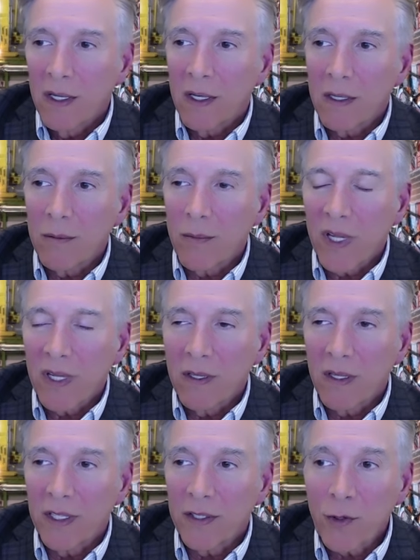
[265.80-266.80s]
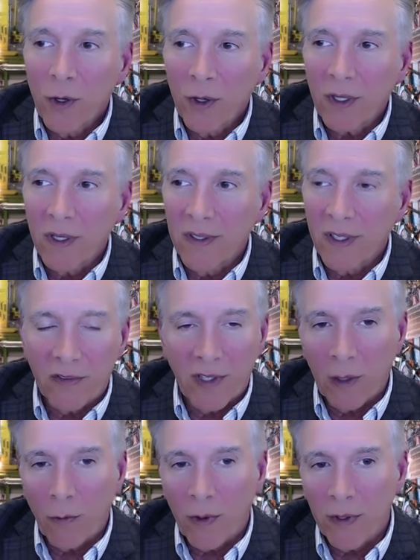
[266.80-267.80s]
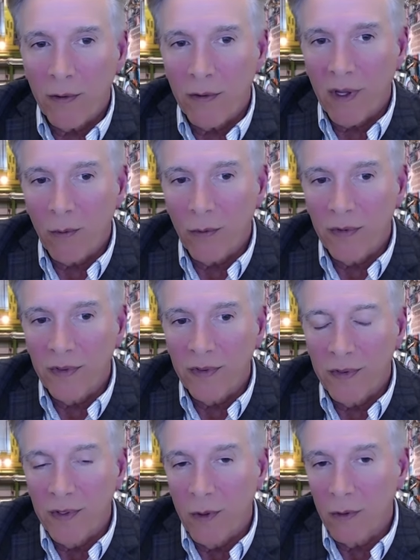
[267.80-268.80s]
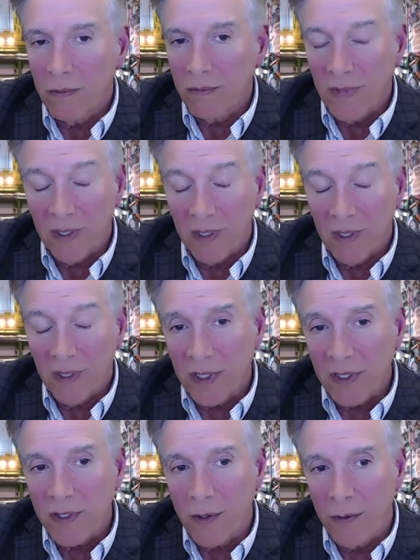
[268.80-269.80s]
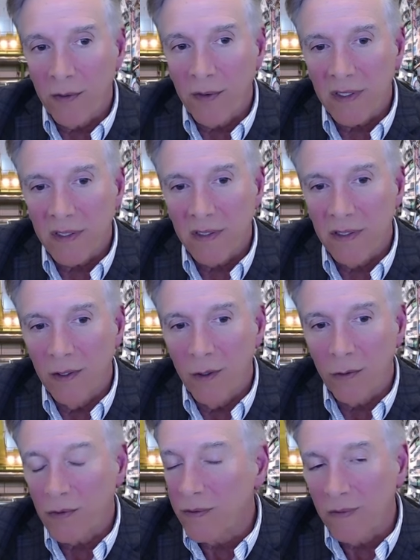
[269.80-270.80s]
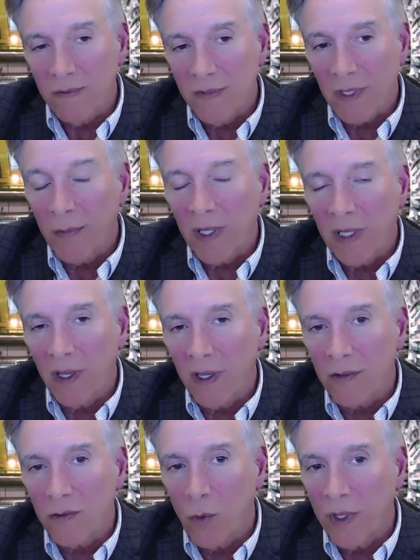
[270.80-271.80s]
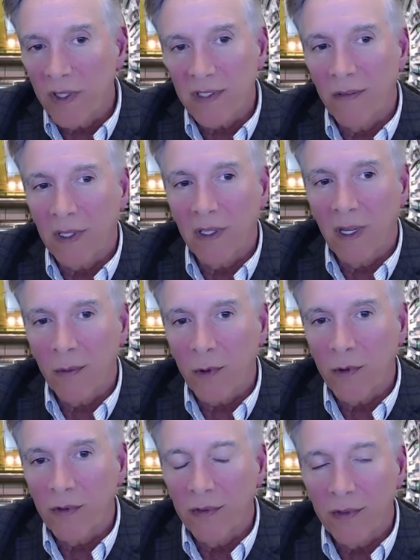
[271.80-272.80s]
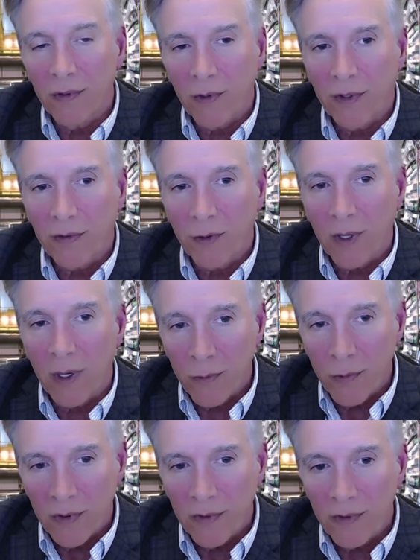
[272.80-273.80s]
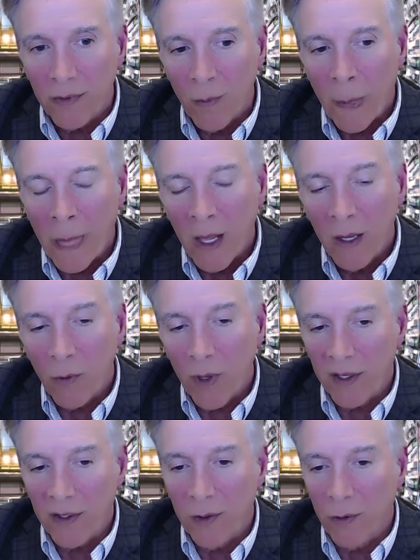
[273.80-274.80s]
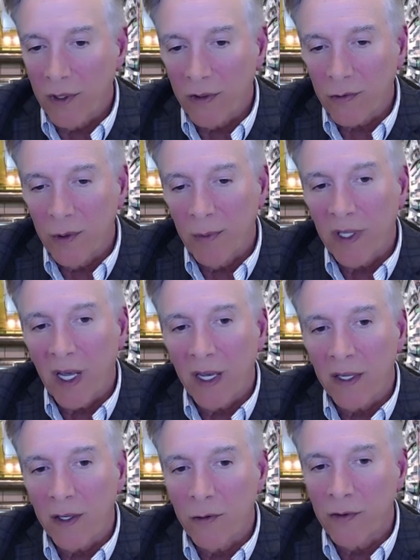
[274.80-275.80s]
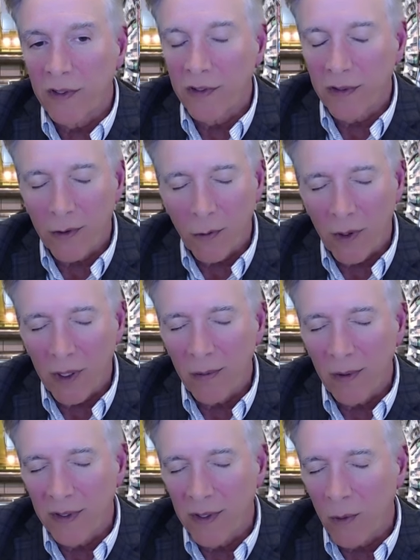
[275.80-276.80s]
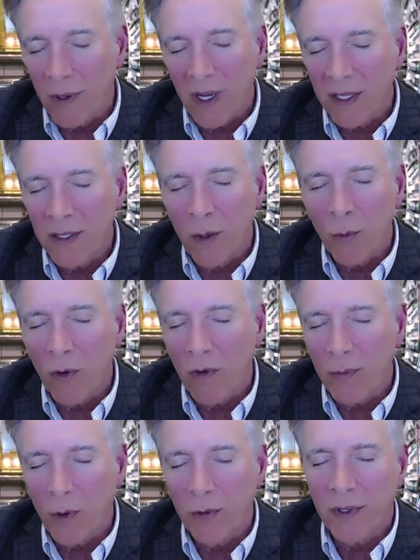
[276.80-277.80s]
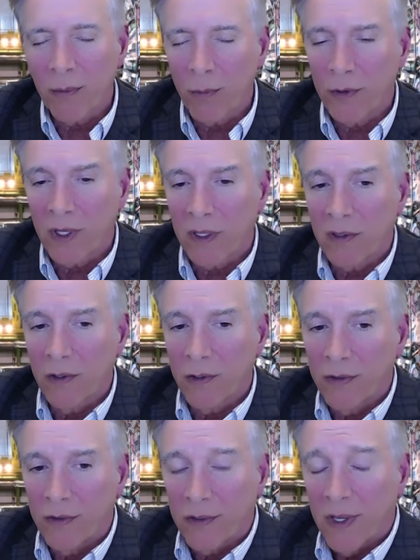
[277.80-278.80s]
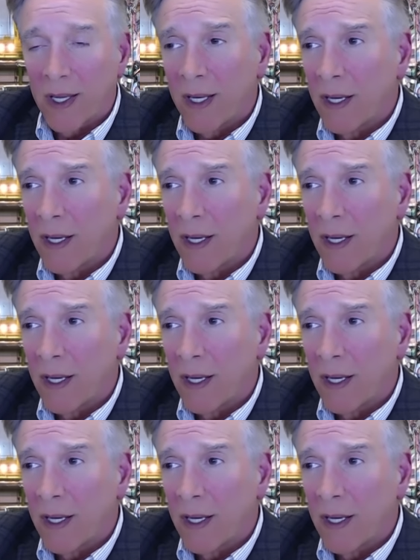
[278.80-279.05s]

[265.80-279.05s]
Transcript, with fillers: Um, it took an accelerator that was, you know, built at CERN that's, you know, something like 27 kilometers in circumference. We had to go to extremely high energies, incredibly no high number of proton-proton collisions.